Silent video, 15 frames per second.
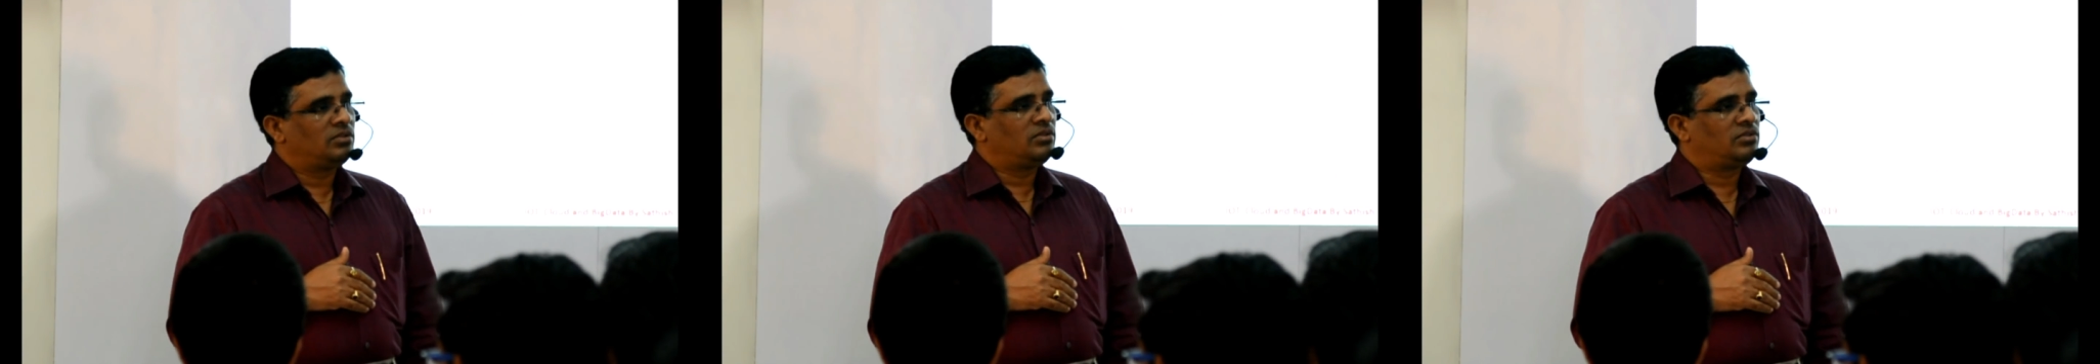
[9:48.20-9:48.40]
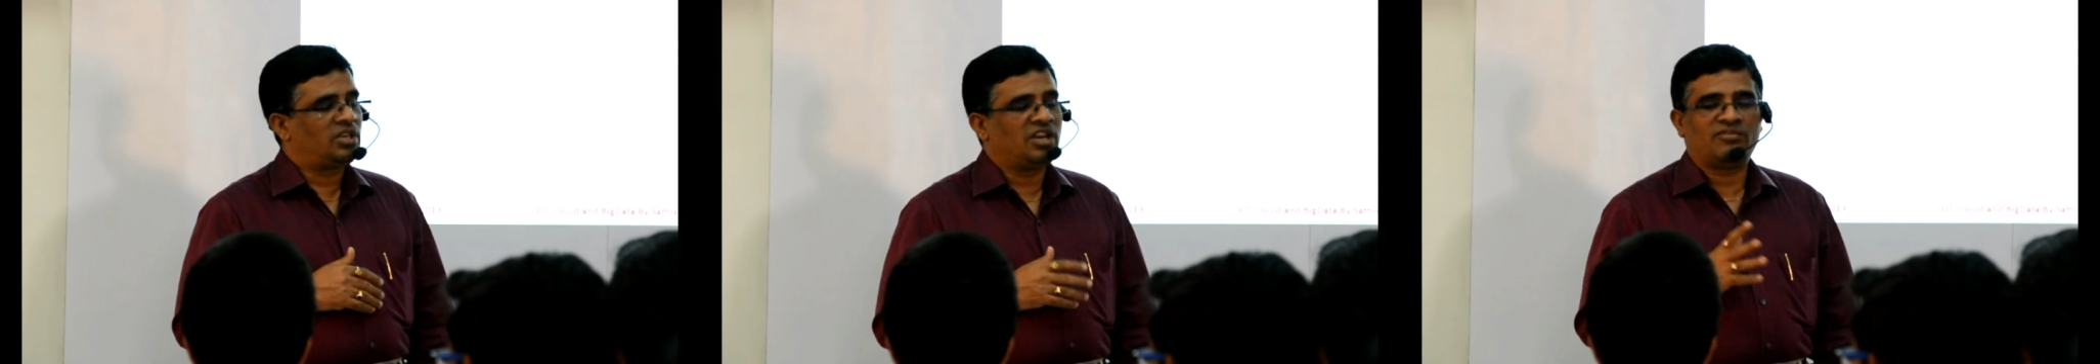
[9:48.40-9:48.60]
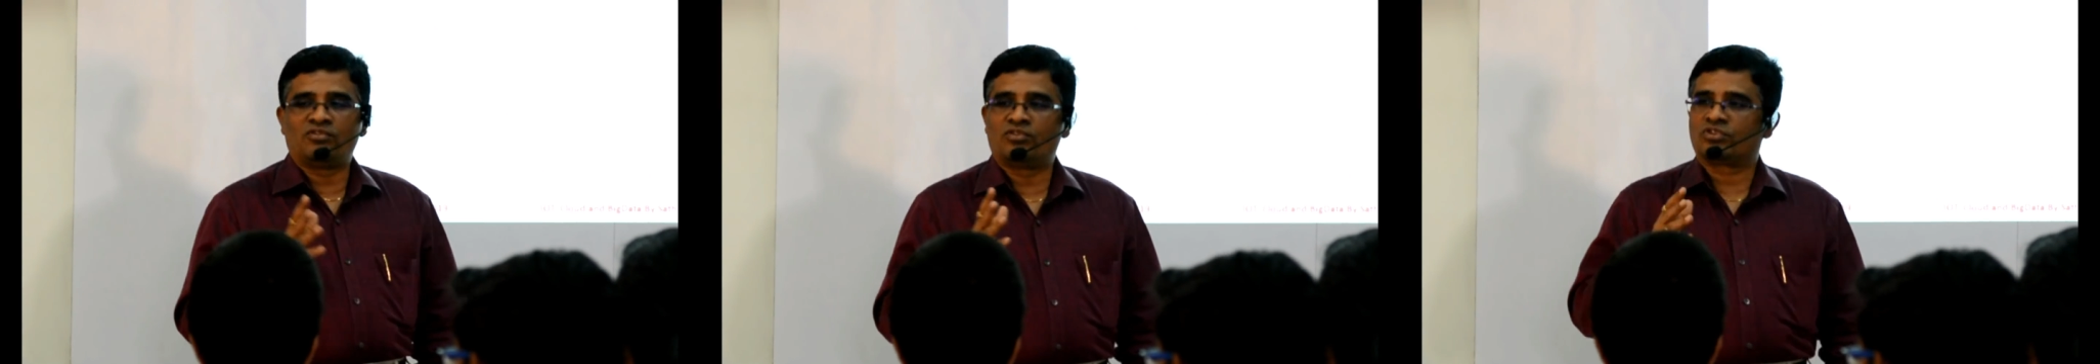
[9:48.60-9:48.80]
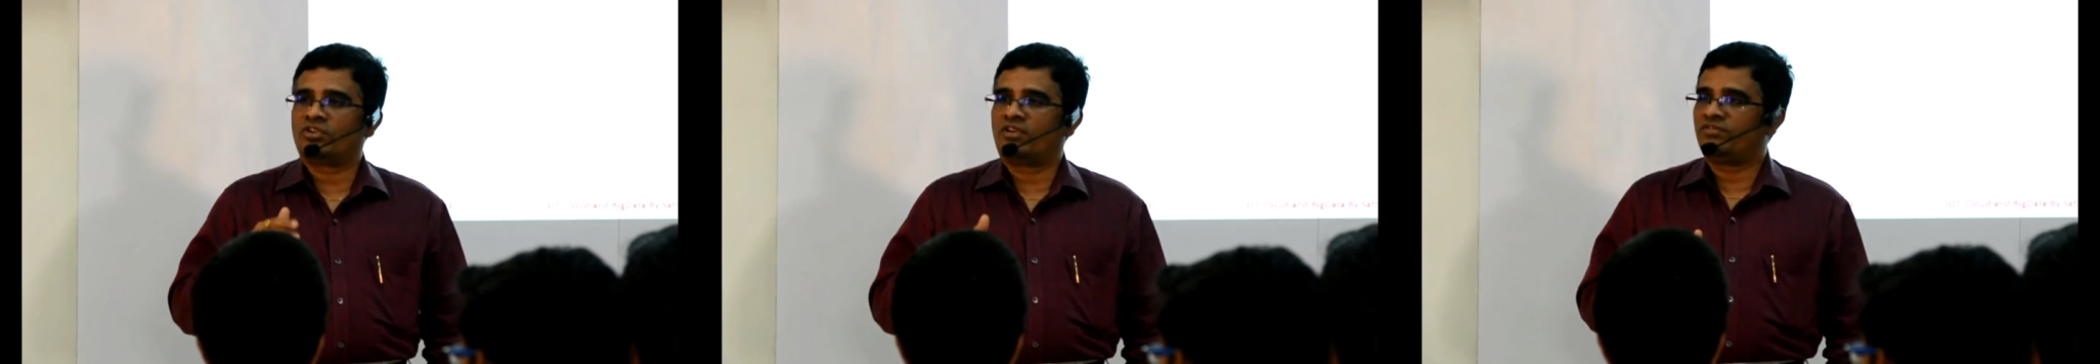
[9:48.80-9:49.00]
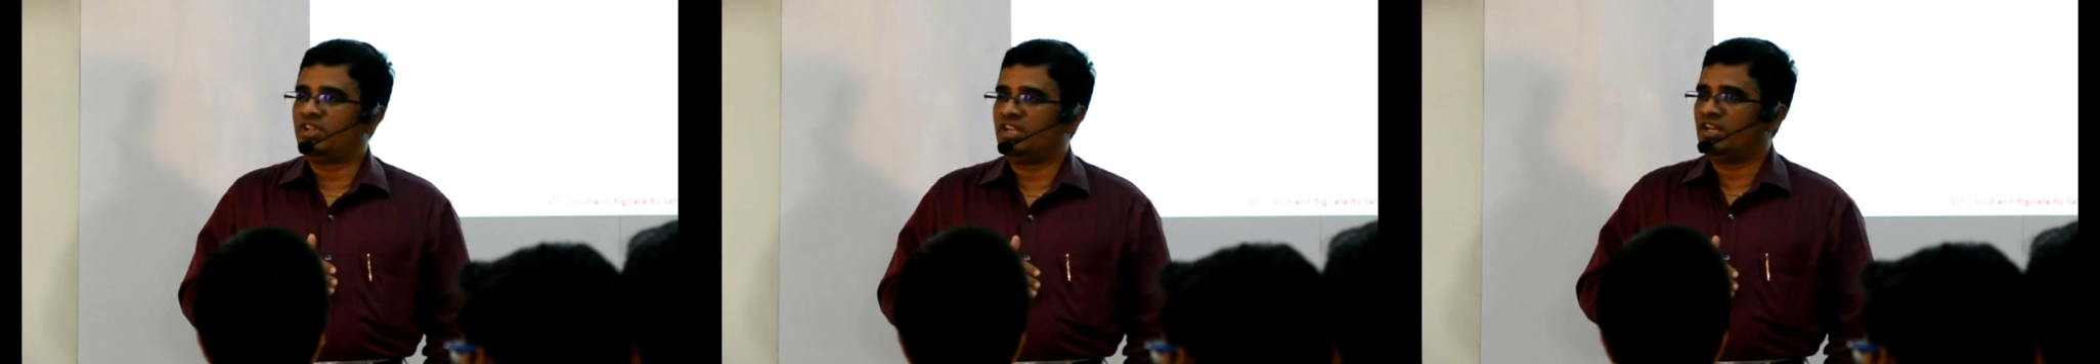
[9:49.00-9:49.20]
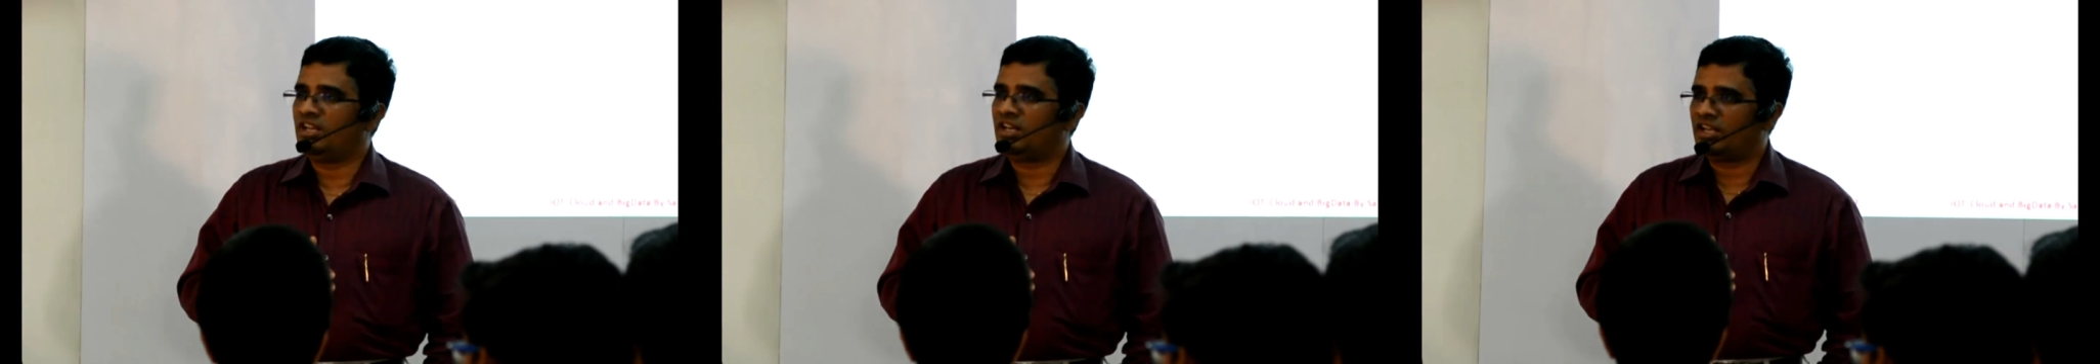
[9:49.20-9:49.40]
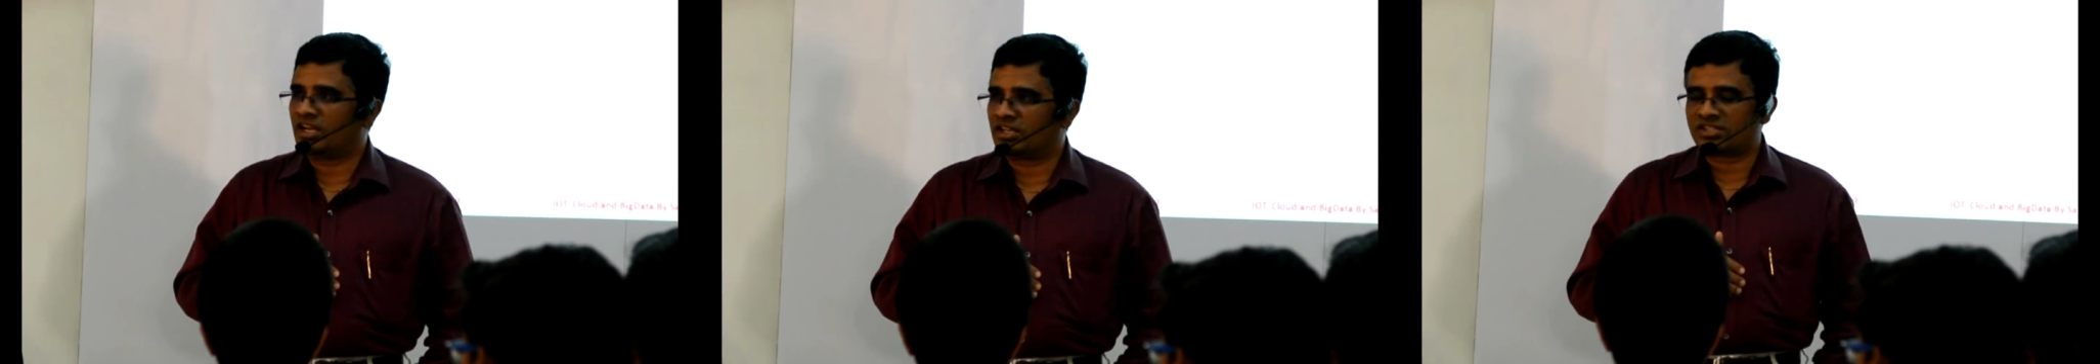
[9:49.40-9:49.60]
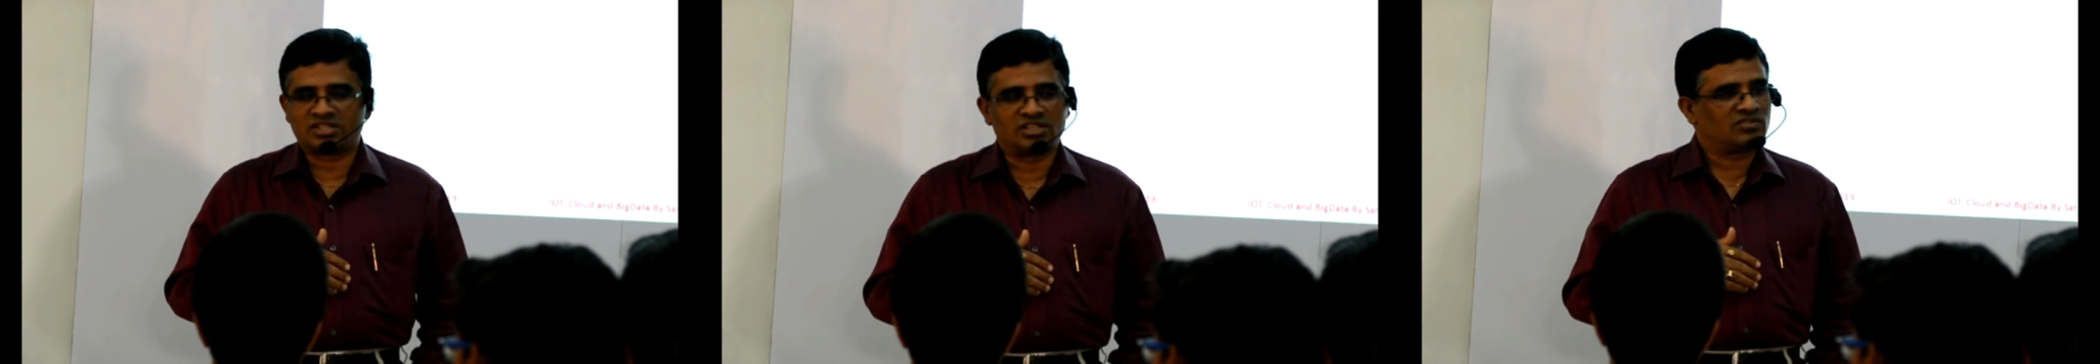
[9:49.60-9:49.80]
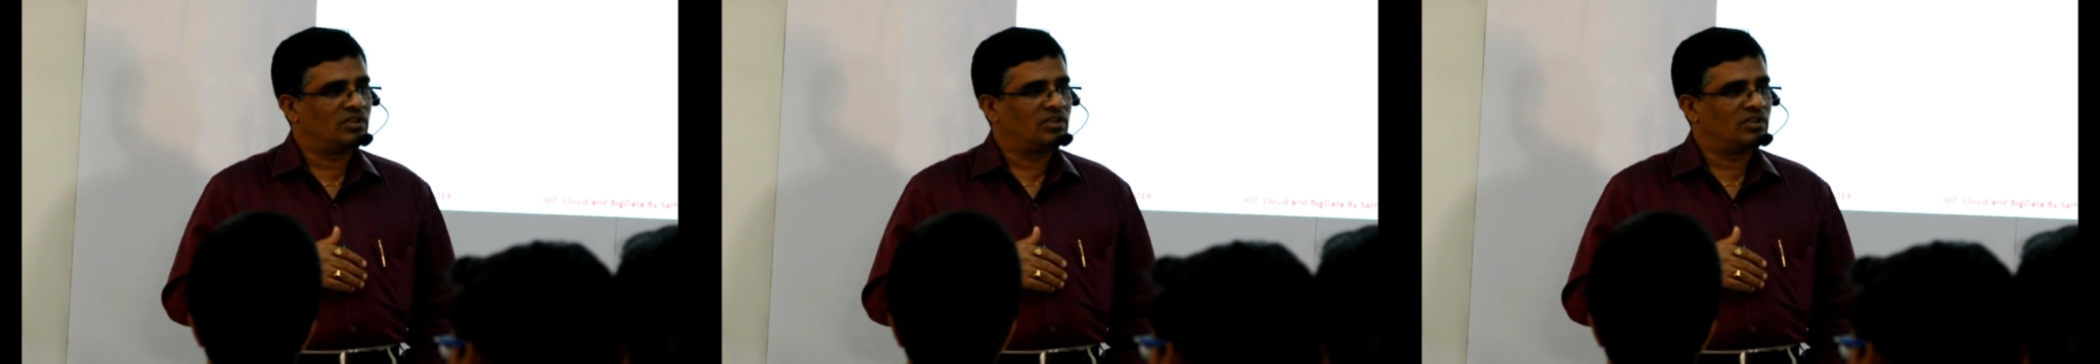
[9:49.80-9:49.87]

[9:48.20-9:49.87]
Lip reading: 3/4 of the Indian youngsters